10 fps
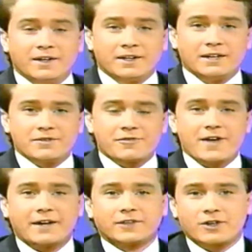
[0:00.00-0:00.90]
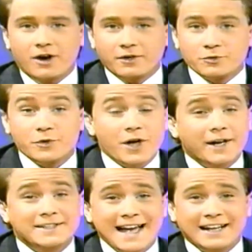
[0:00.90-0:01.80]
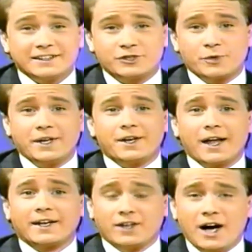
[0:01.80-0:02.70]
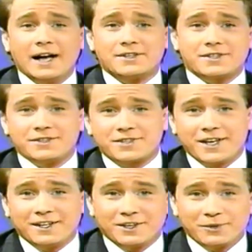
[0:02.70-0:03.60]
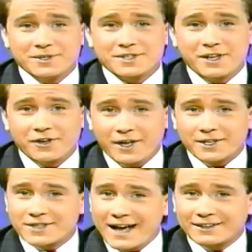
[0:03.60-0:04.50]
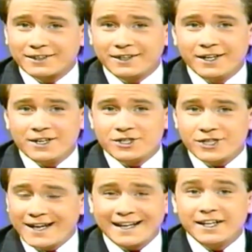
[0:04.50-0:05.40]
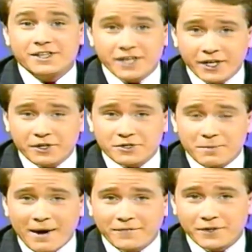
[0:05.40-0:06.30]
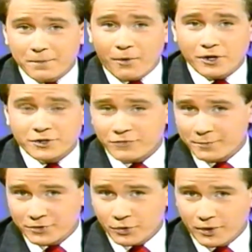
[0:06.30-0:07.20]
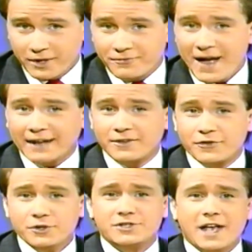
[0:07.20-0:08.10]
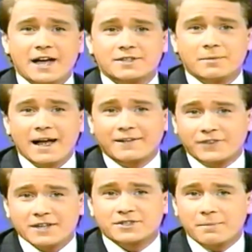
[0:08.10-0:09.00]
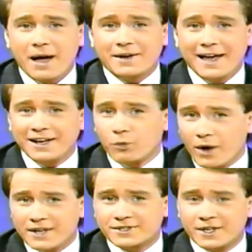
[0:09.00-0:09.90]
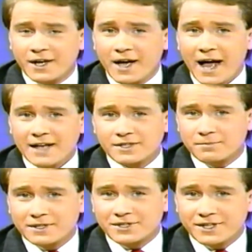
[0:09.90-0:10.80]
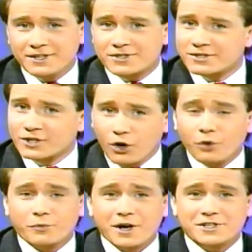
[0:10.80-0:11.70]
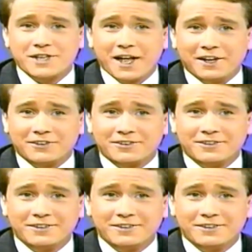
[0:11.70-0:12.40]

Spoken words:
Given the fact the Cardinals were not exactly treated like gods in St. Louis, they are not exactly shedding any tears about their departure from Missouri. In fact, enthusiasm like this about heading west hasn't been seen since Gold Rush days.